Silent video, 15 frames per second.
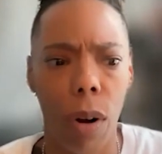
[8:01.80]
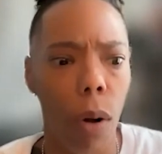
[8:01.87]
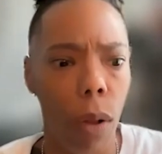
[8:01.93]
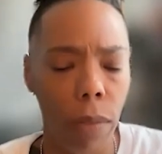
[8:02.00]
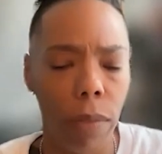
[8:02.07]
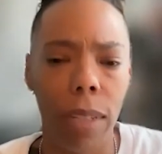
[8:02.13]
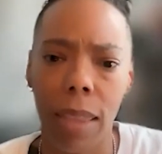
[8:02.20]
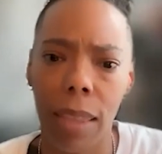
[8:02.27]
all
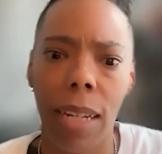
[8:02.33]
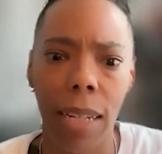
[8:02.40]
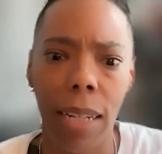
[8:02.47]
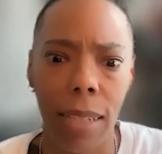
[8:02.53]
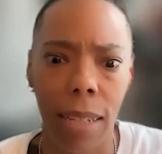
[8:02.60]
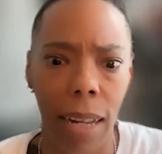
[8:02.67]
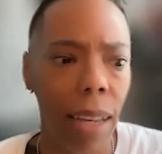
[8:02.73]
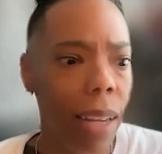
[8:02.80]
of the
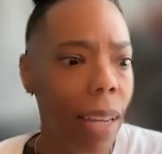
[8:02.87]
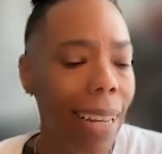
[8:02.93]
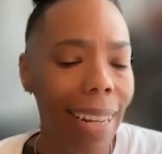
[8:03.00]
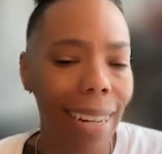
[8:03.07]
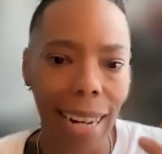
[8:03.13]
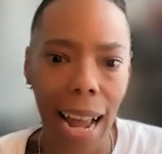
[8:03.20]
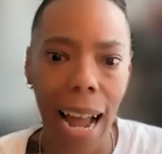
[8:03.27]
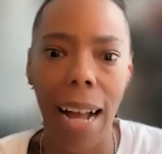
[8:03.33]
things that
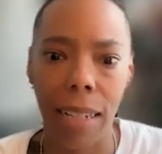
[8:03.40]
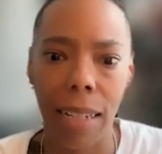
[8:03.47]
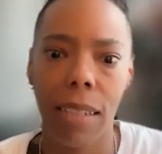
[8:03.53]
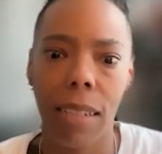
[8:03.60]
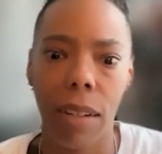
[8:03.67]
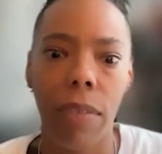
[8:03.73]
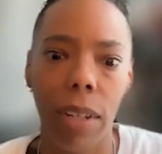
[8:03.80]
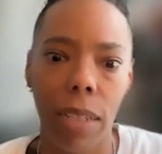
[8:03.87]
it asks
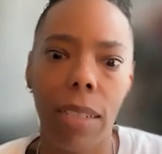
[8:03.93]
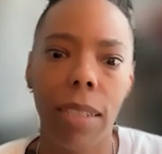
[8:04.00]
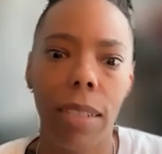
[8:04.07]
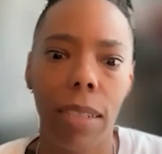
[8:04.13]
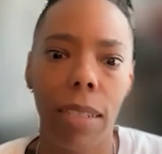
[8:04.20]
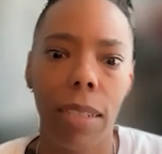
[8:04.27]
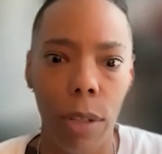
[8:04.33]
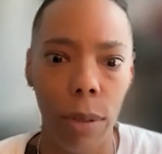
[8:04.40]
of us
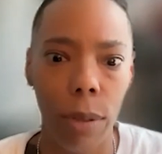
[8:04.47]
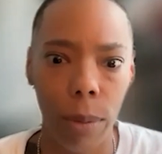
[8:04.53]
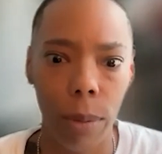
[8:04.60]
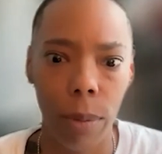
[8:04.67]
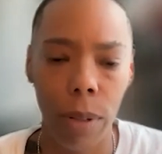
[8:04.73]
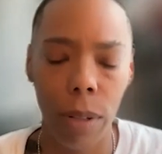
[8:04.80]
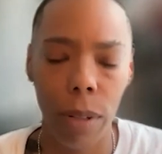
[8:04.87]
to do.